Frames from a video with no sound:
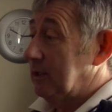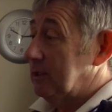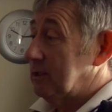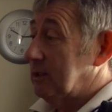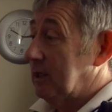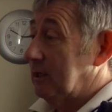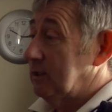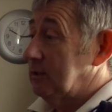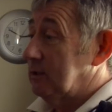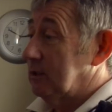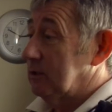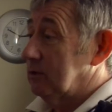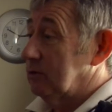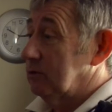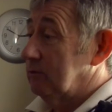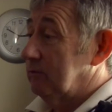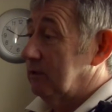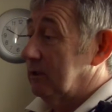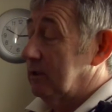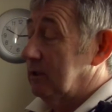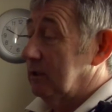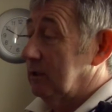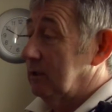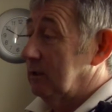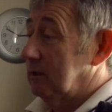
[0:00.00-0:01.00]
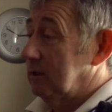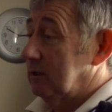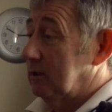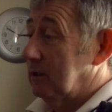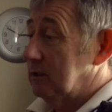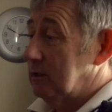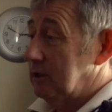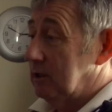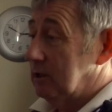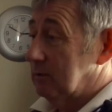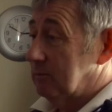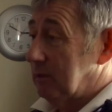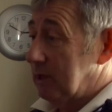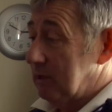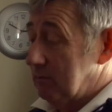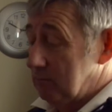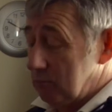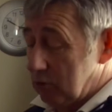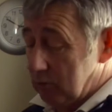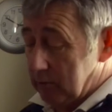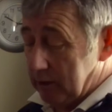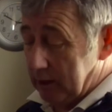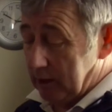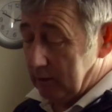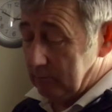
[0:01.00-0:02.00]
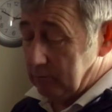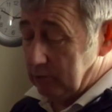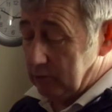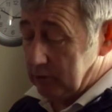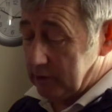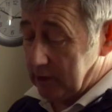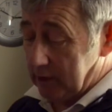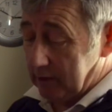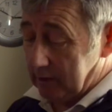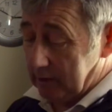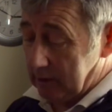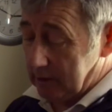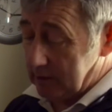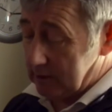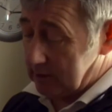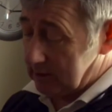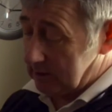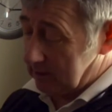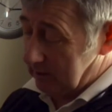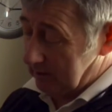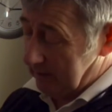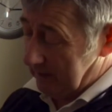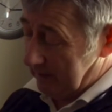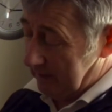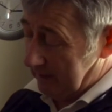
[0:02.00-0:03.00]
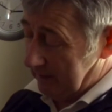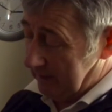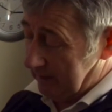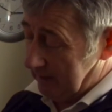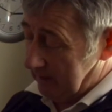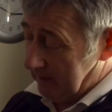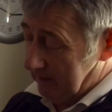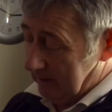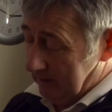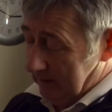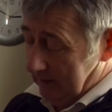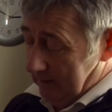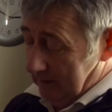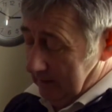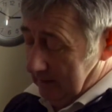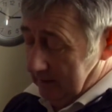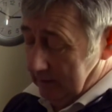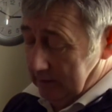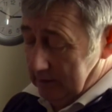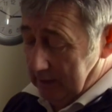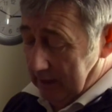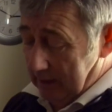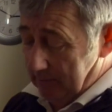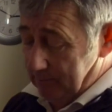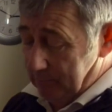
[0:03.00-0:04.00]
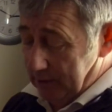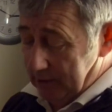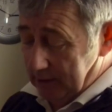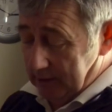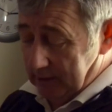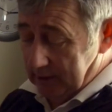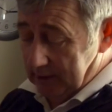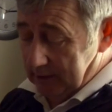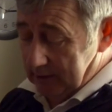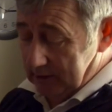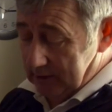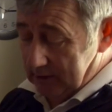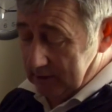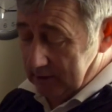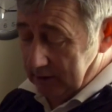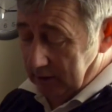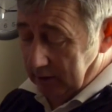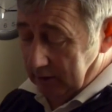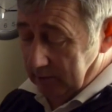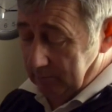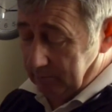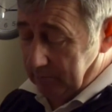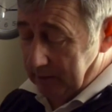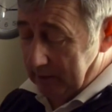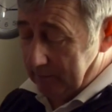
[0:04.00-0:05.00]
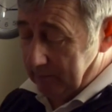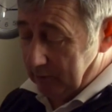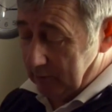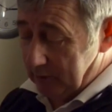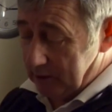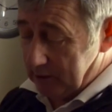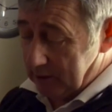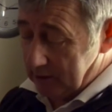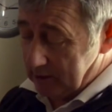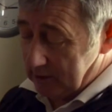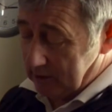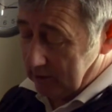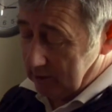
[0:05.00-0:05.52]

changes over the years, but at the moment I'm using this Japanese silk paper, which has